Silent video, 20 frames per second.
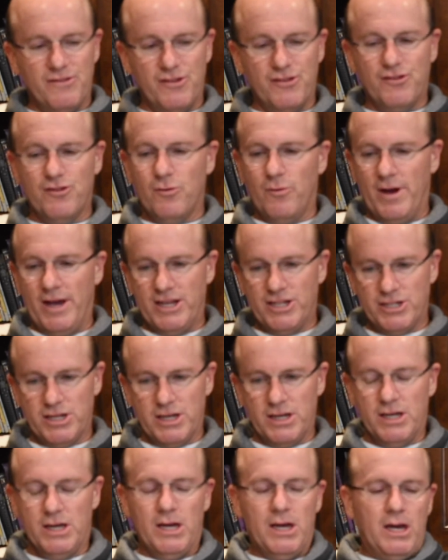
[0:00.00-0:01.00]

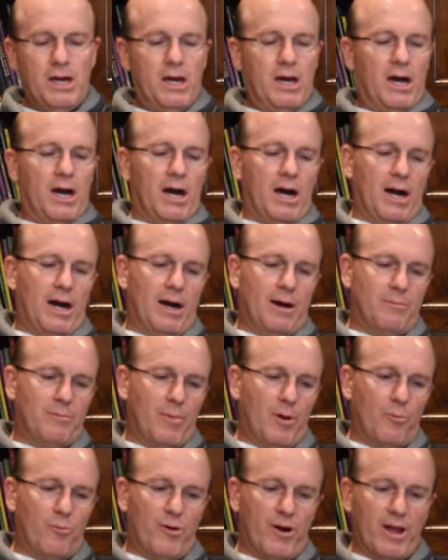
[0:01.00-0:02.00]
situation.
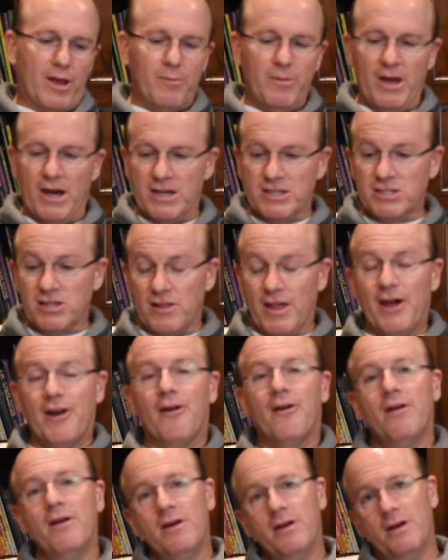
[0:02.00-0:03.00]
Brigham Young's
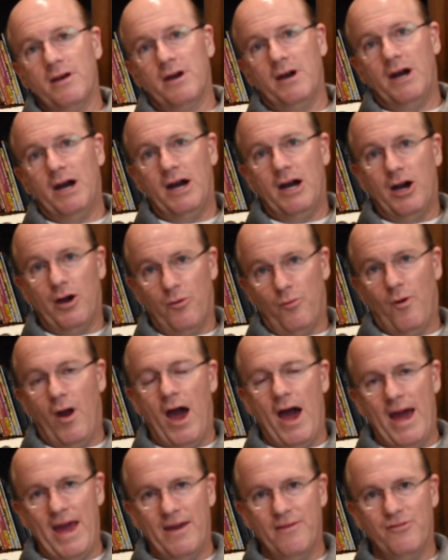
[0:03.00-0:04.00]
letter
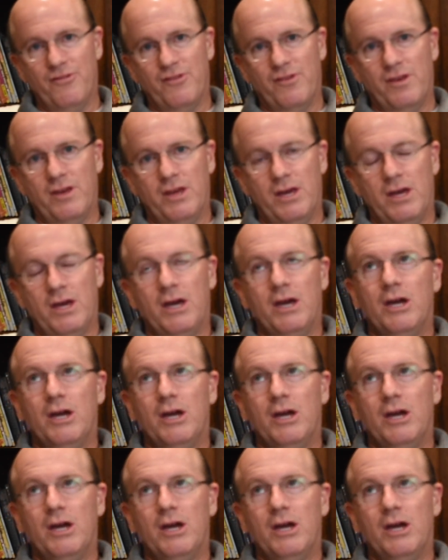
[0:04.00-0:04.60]
arrives.